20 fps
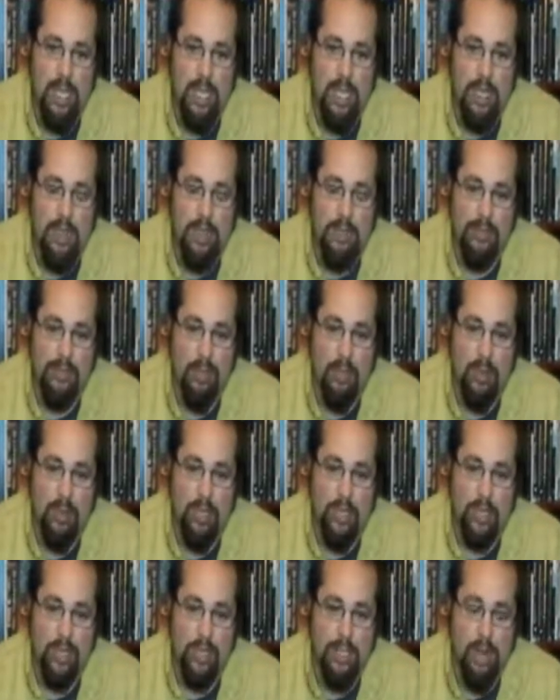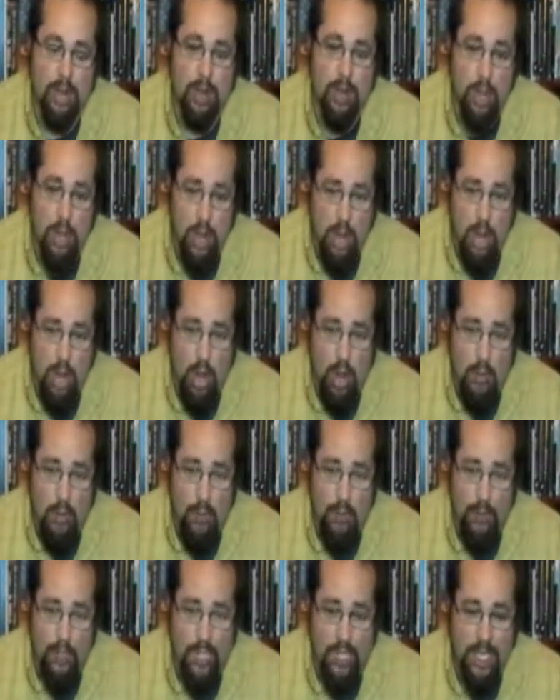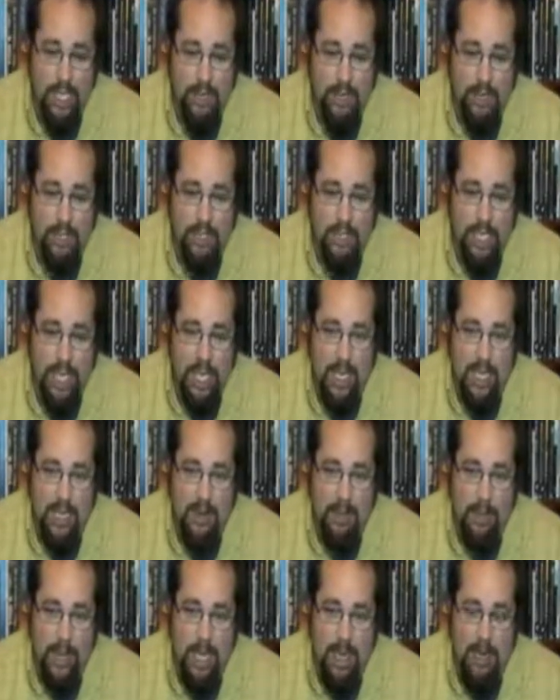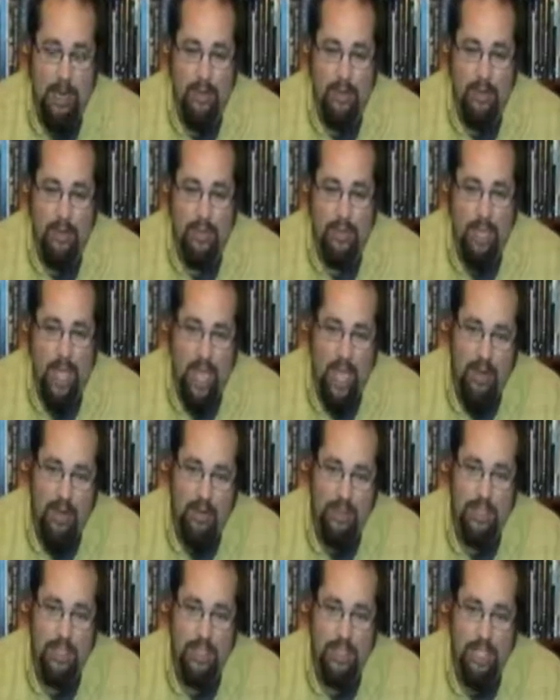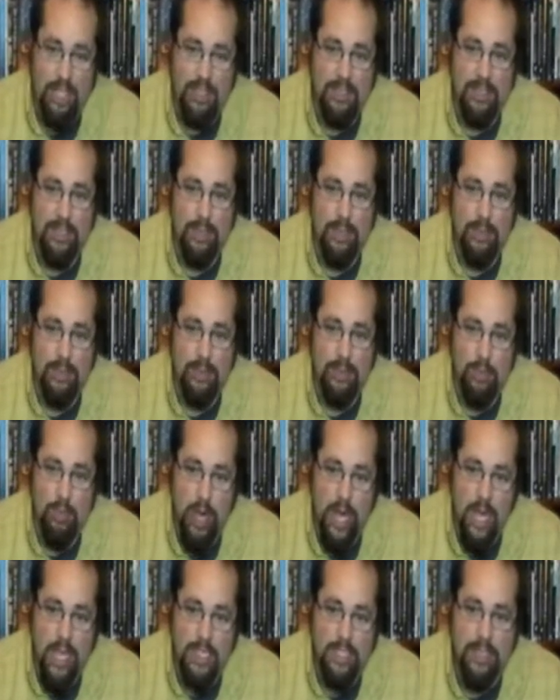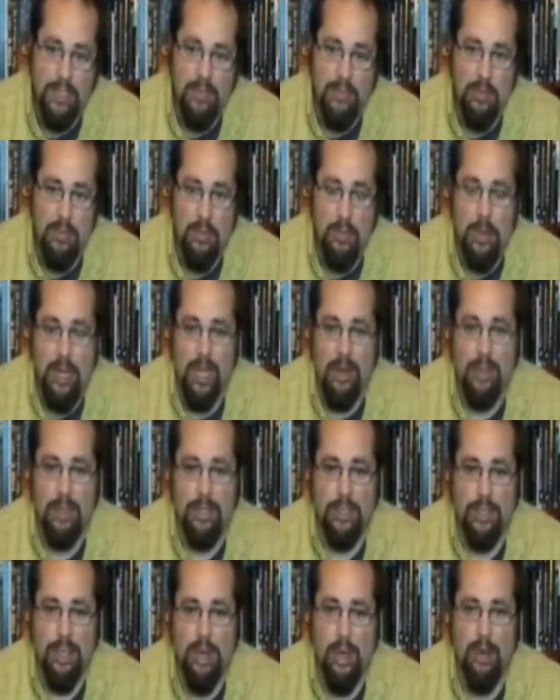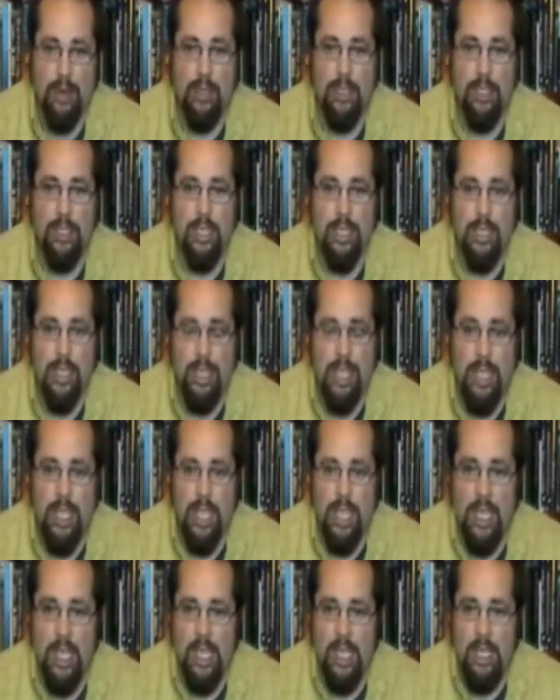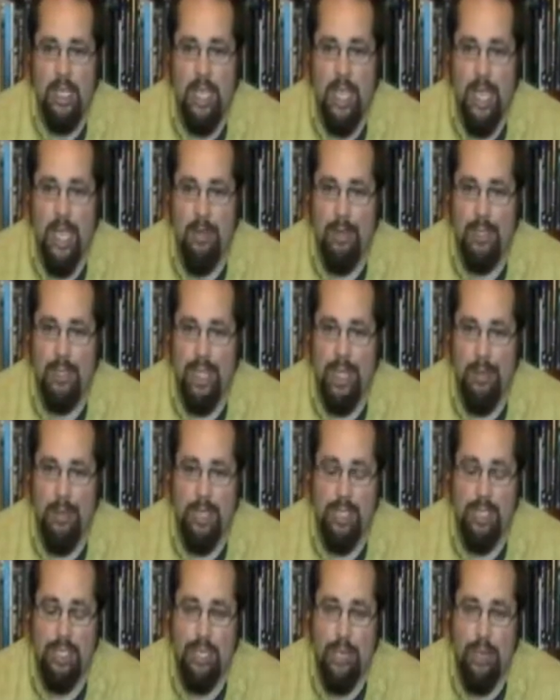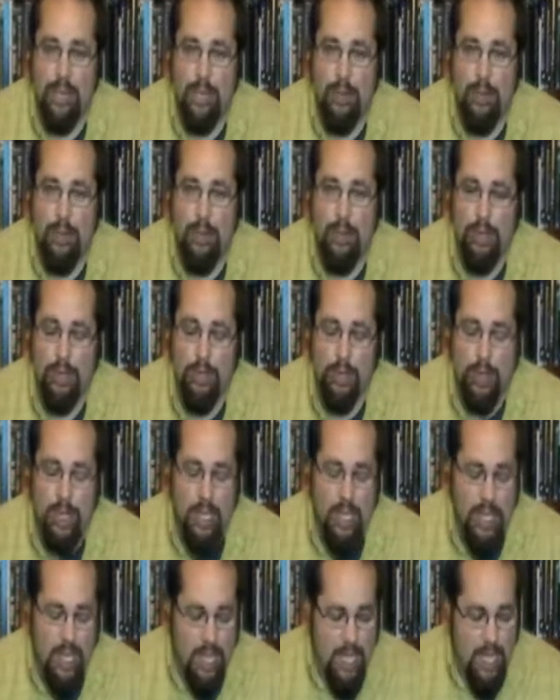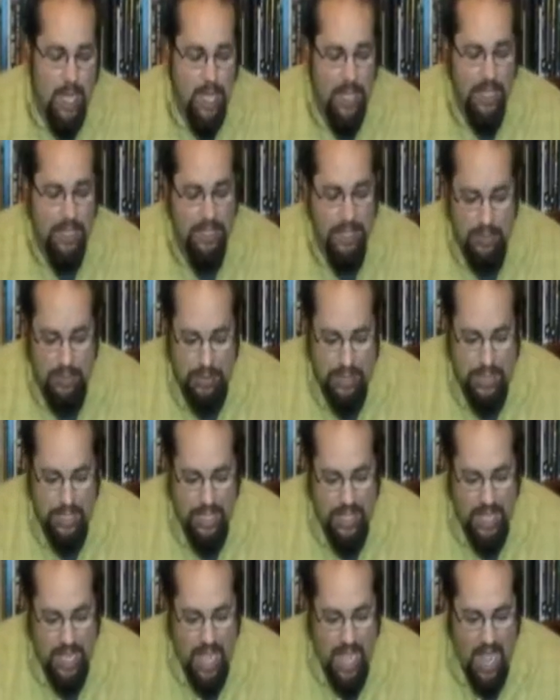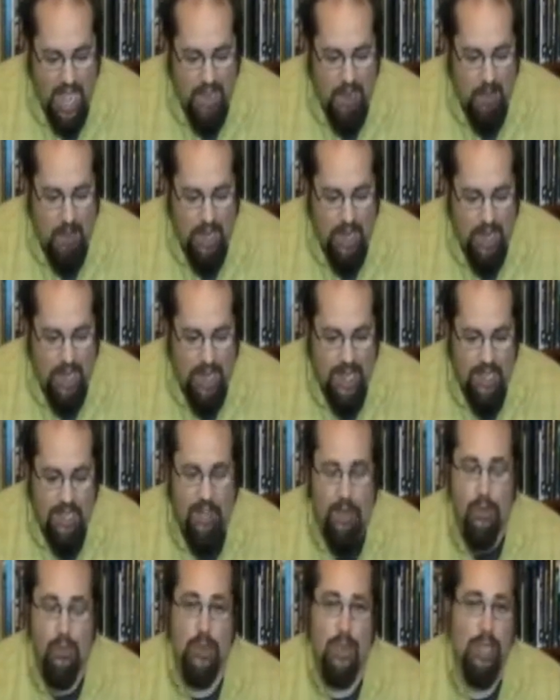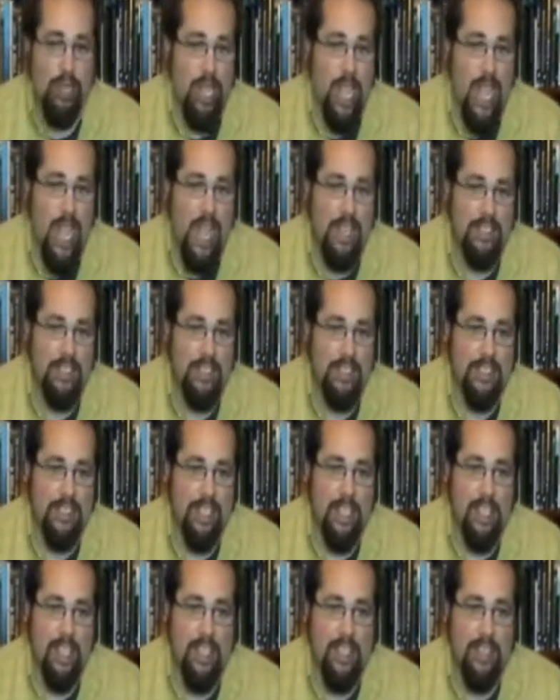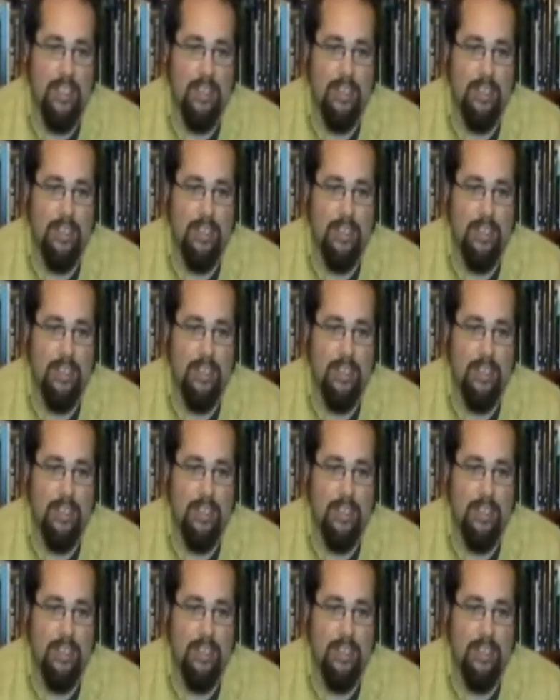uh, this morning. So hopefully you're excited about the title of this lesson, Grace for a Parent's Heart. And uh, I'm excited about sharing it with you. Uh, it's interesting how uh, over the last, uh,